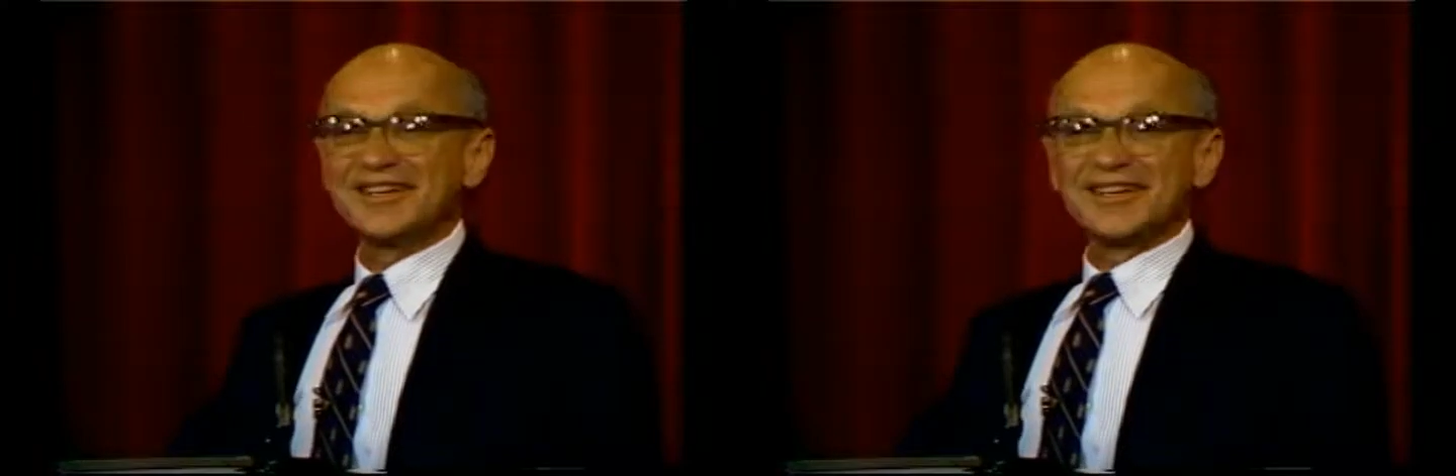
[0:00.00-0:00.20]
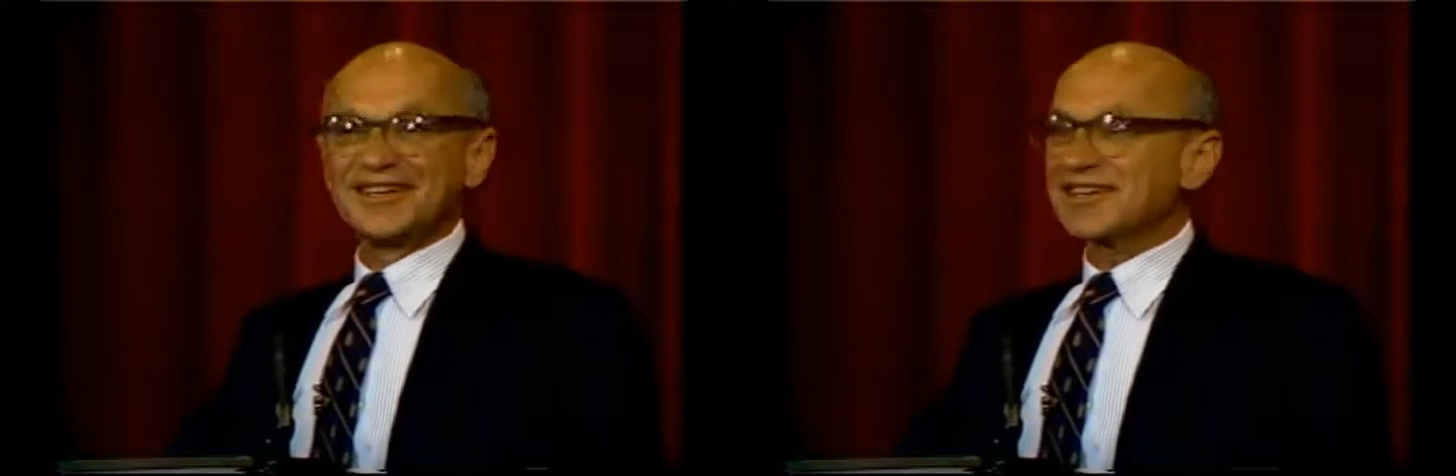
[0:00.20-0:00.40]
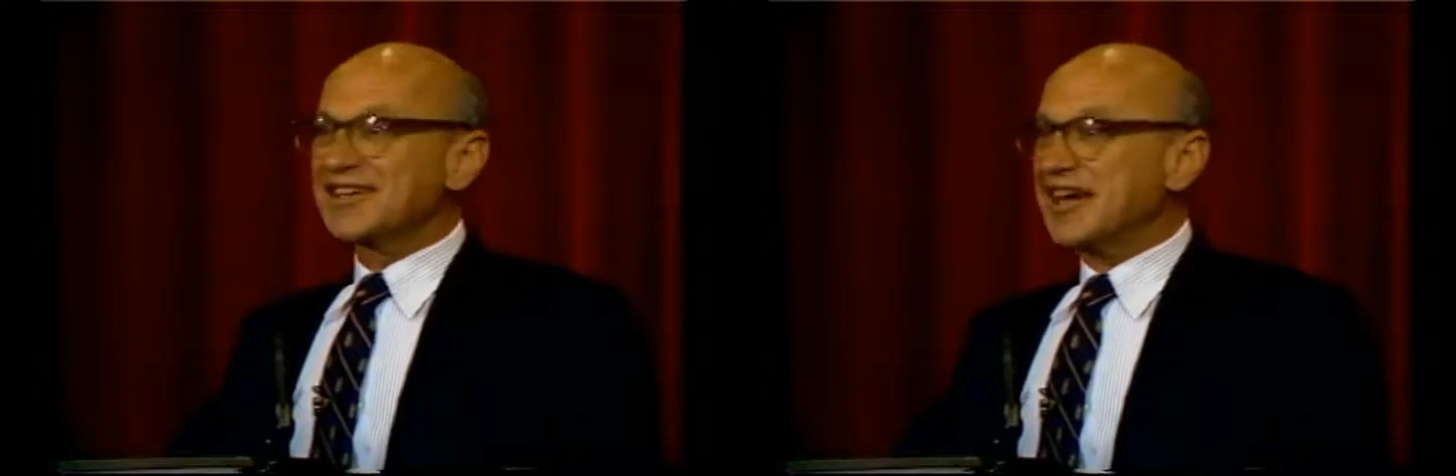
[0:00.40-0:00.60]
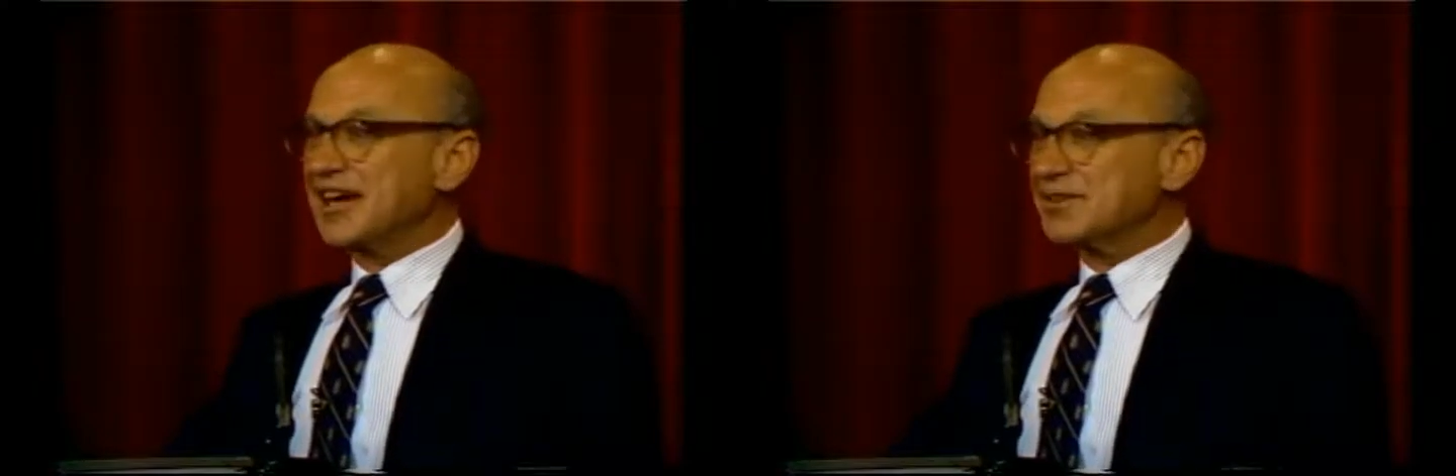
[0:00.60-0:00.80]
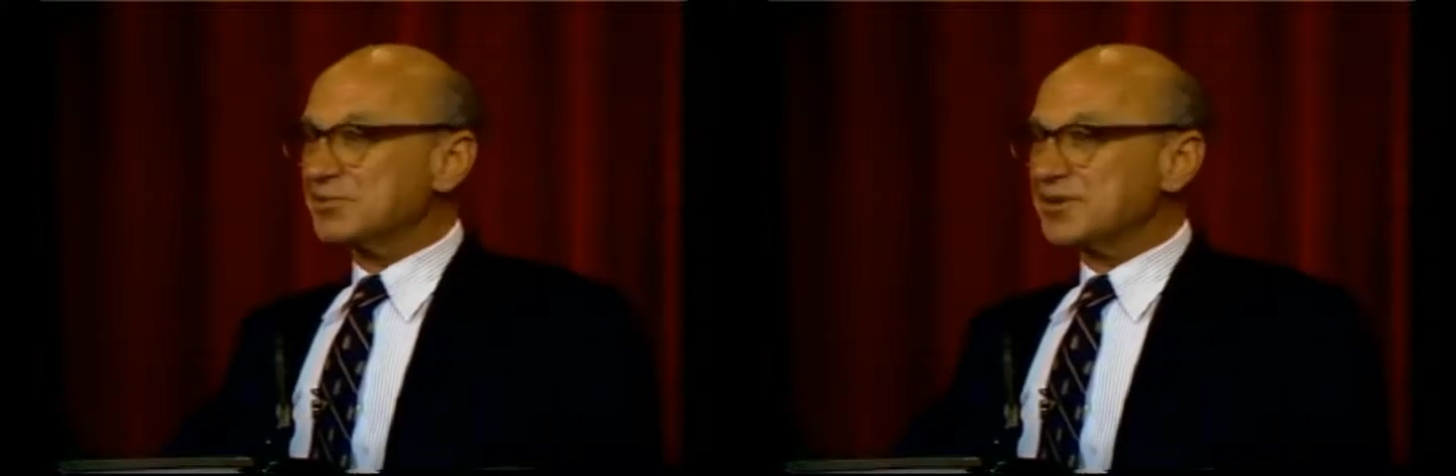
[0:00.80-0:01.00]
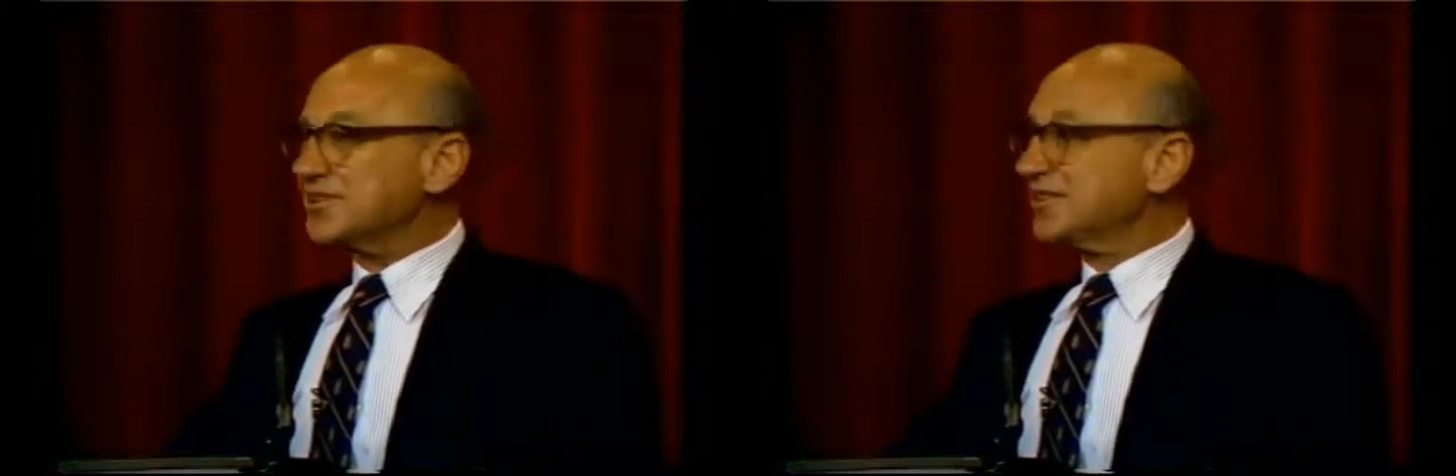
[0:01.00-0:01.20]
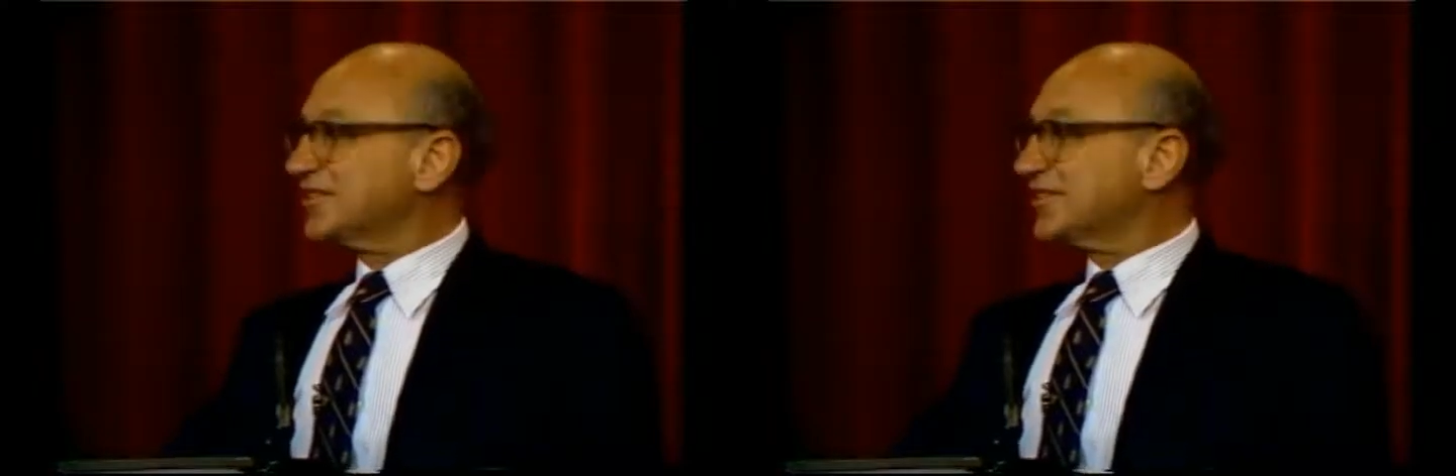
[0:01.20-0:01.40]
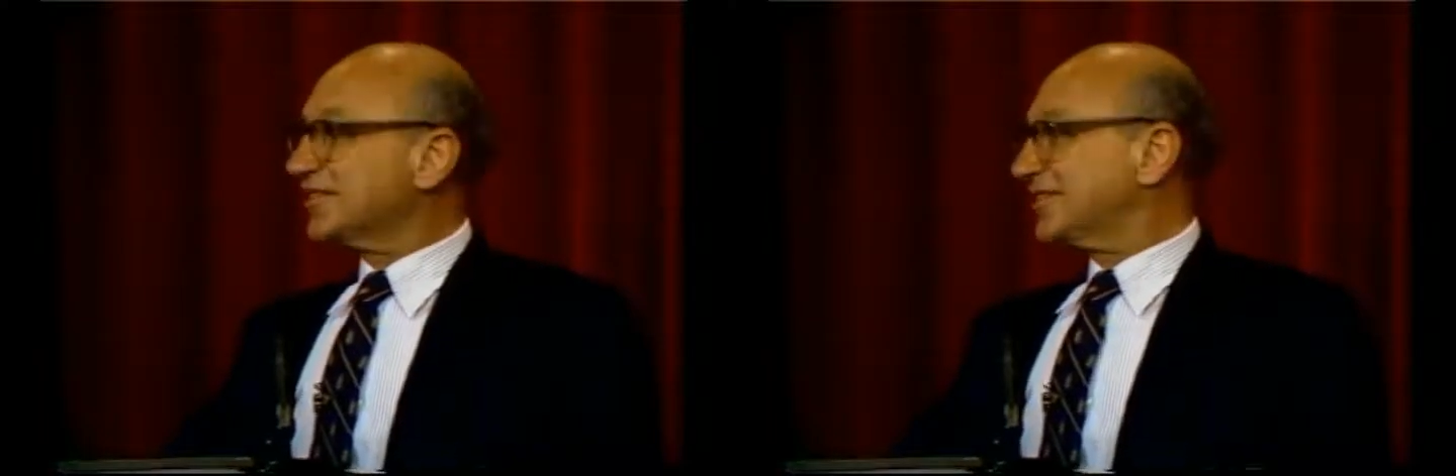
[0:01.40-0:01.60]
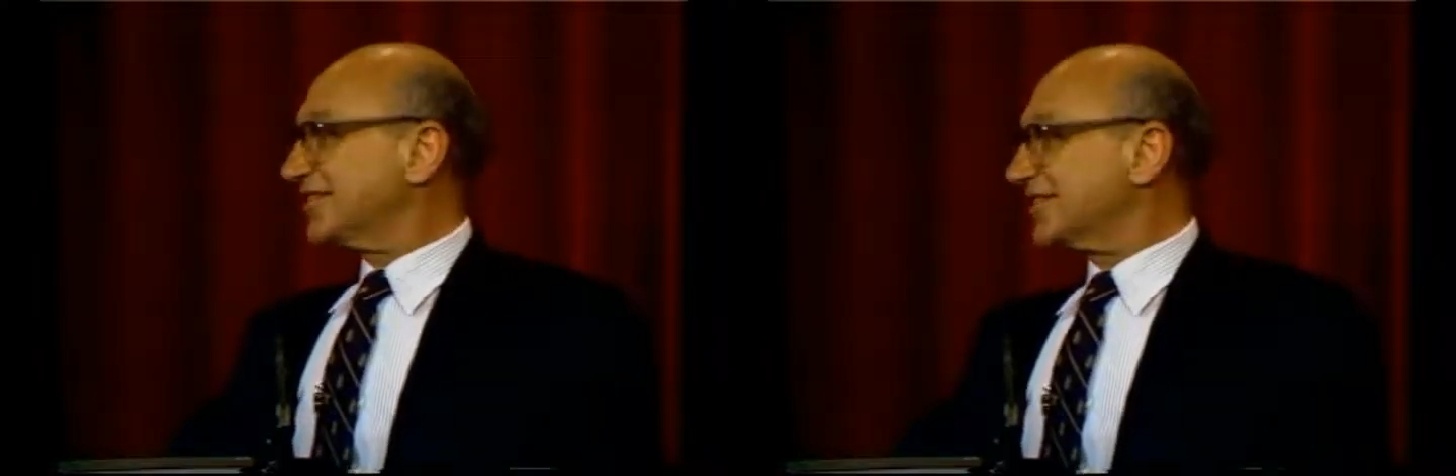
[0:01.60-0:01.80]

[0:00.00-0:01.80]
a government a